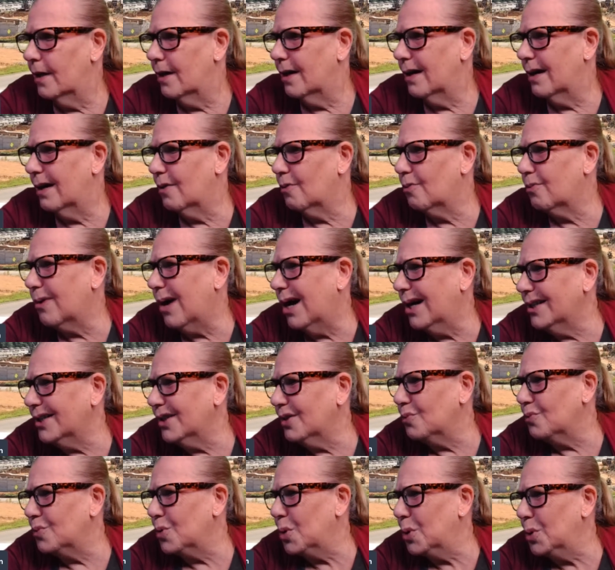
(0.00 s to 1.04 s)
Aranda
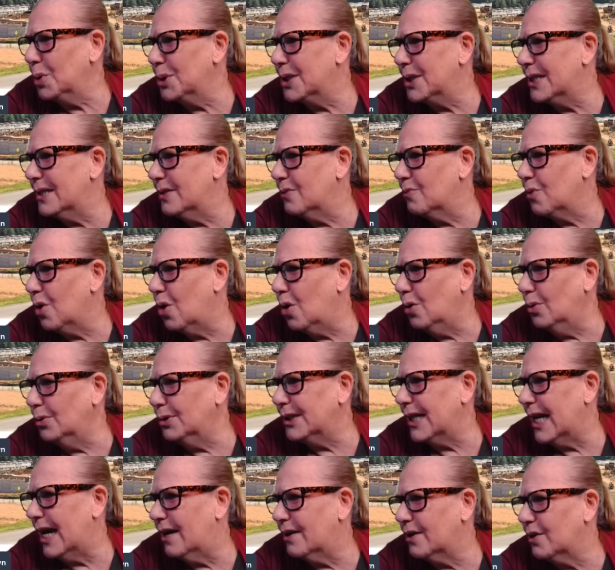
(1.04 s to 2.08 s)
rolled rolled
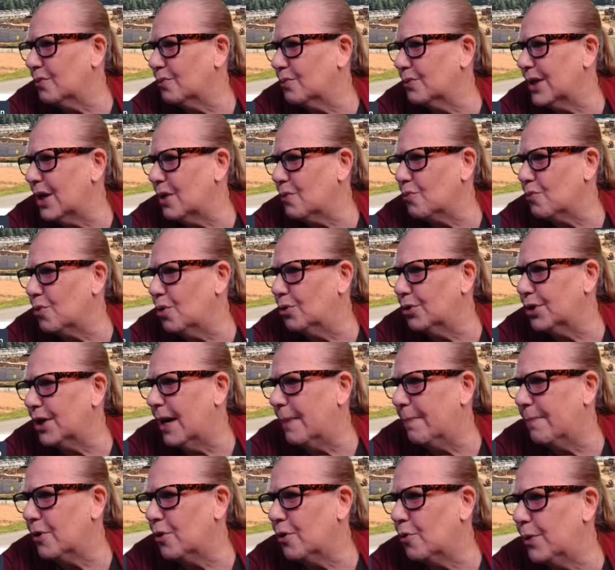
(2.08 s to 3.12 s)
down and then rolled
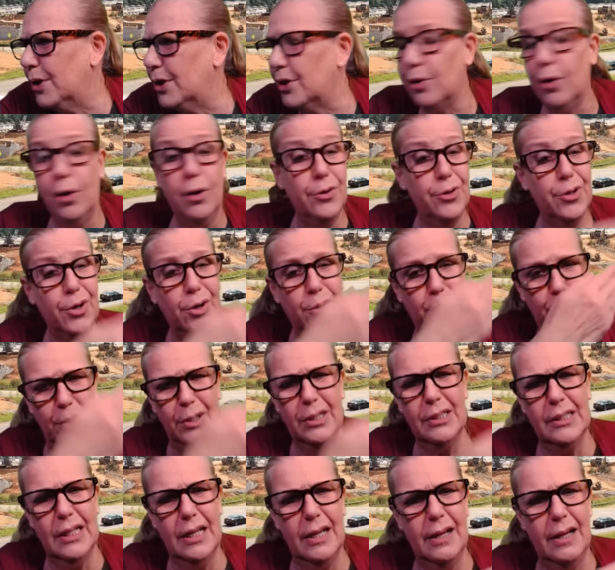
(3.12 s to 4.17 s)
up her window. Although it
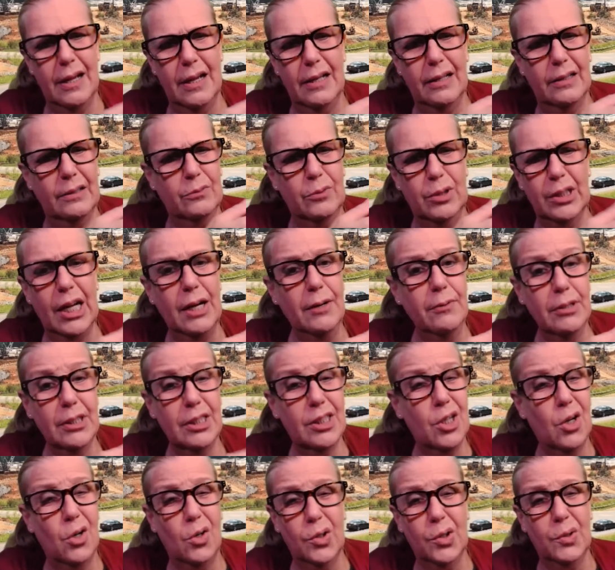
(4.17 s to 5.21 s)
was uh, when I was
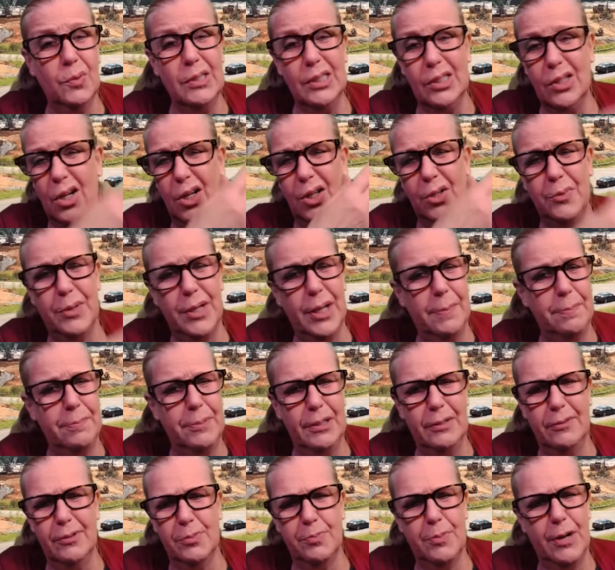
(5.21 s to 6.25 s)
told it was all the way up, but
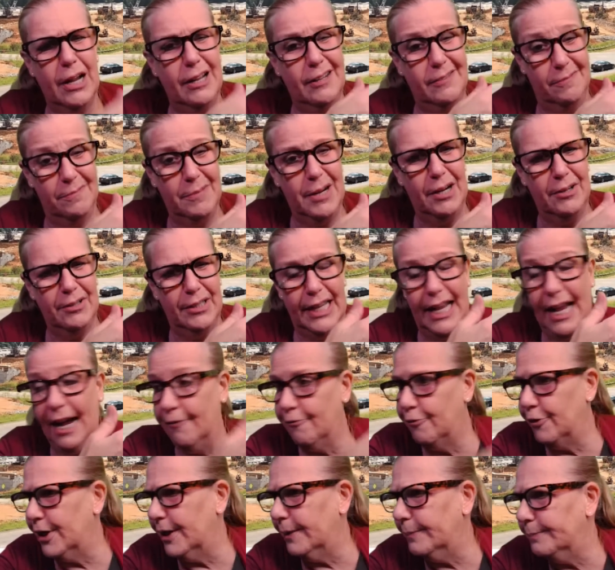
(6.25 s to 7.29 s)
it was apparently
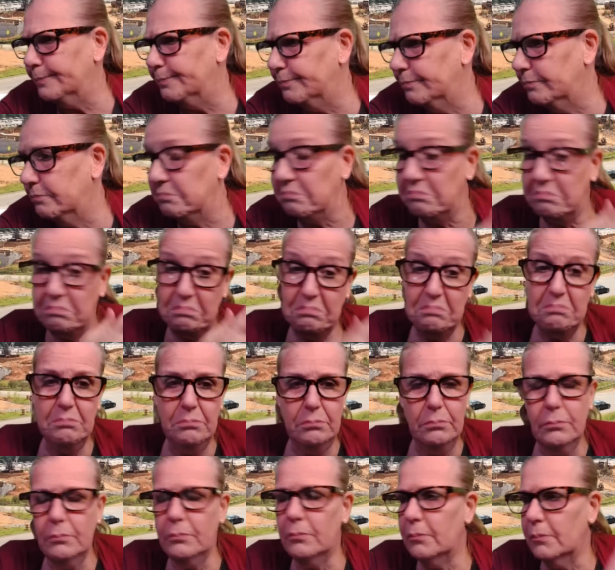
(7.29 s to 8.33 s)
halfway up.
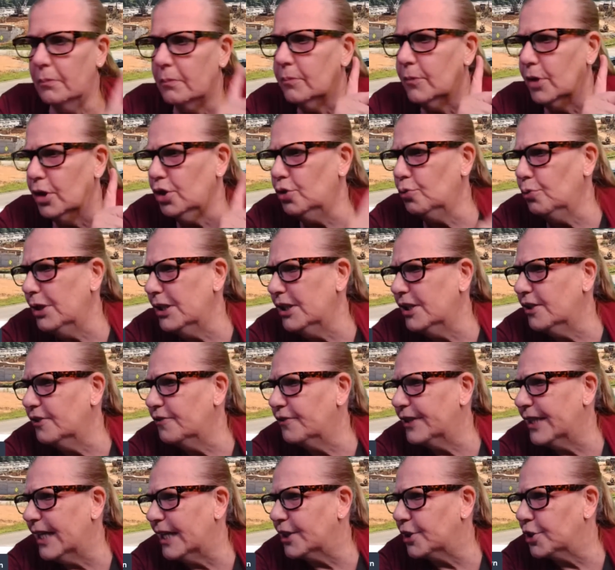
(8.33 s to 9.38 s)
There's reasons for
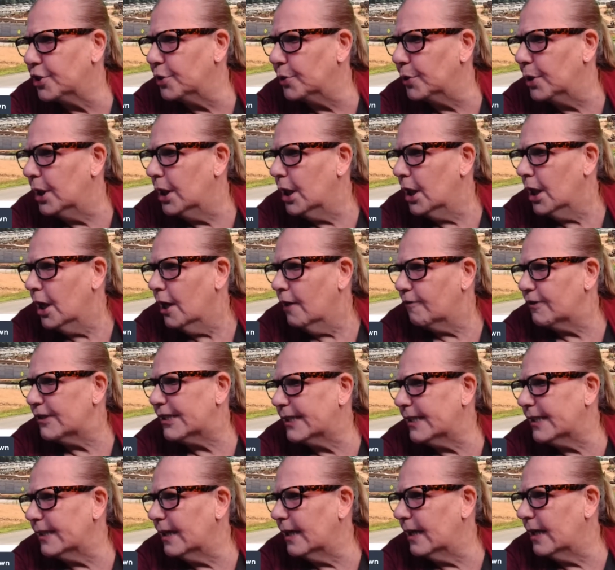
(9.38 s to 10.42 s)
that too. For
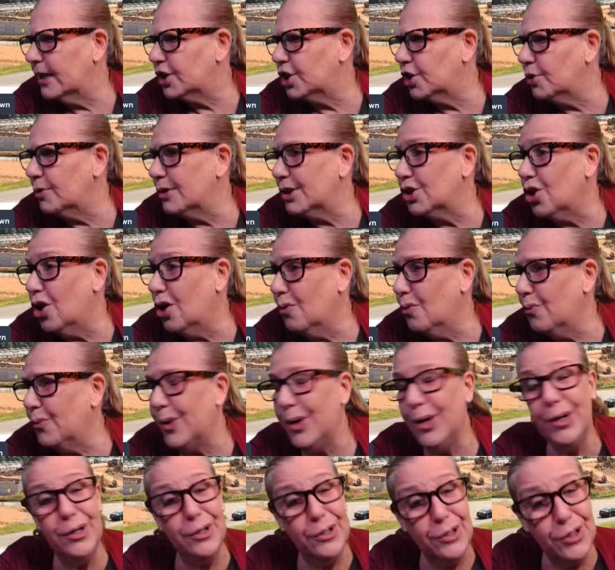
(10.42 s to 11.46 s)
uh, she was not
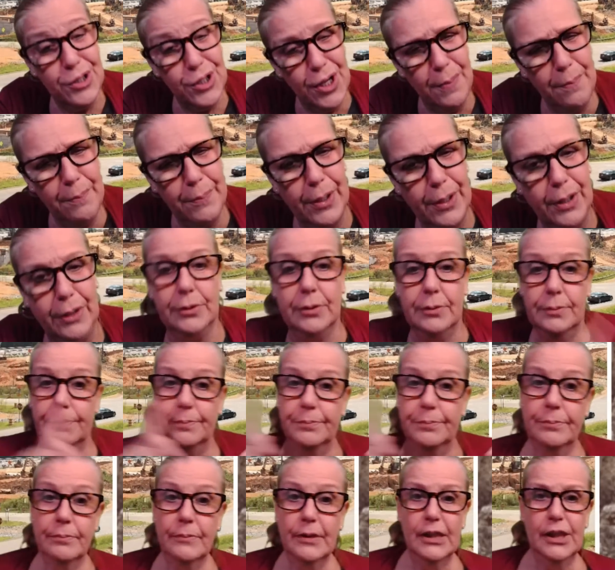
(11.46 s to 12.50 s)
wearing her seatbelt.
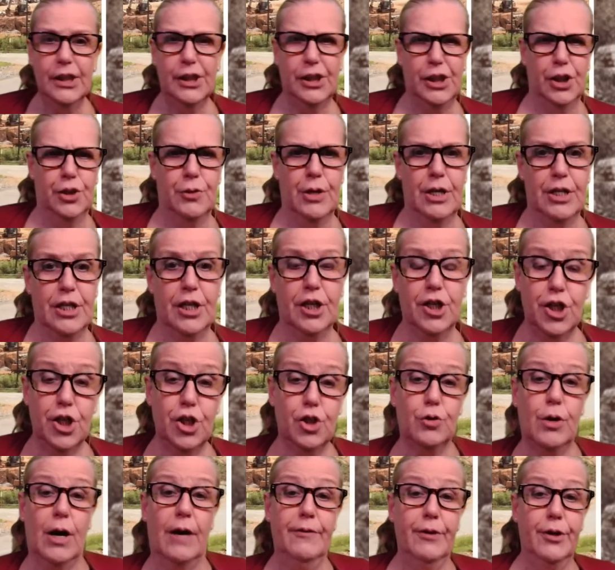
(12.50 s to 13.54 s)
This is interesting. She's
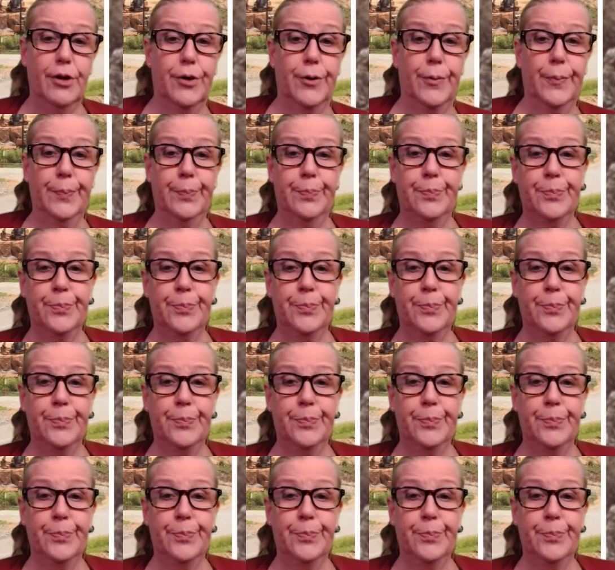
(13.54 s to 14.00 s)
driving home,